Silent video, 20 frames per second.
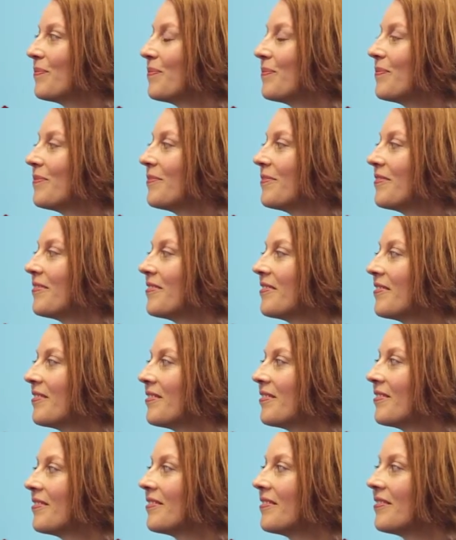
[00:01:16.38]

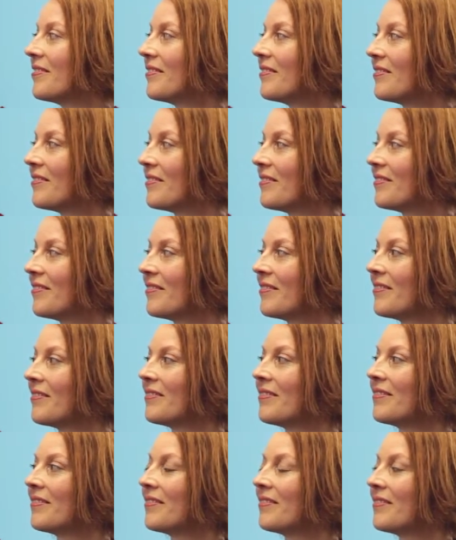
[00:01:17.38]

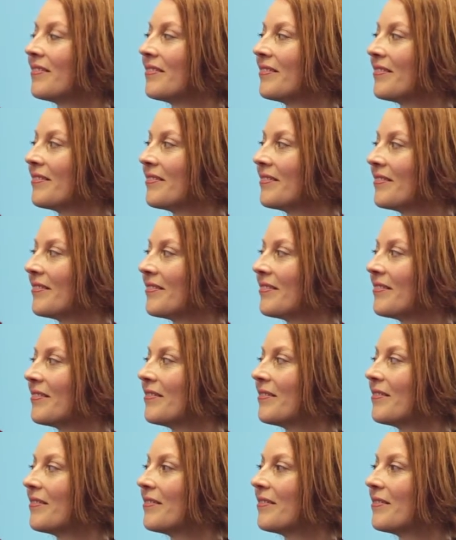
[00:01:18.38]

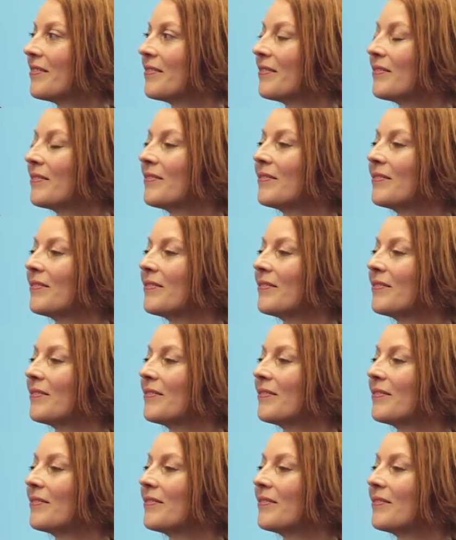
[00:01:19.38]
(not speaking)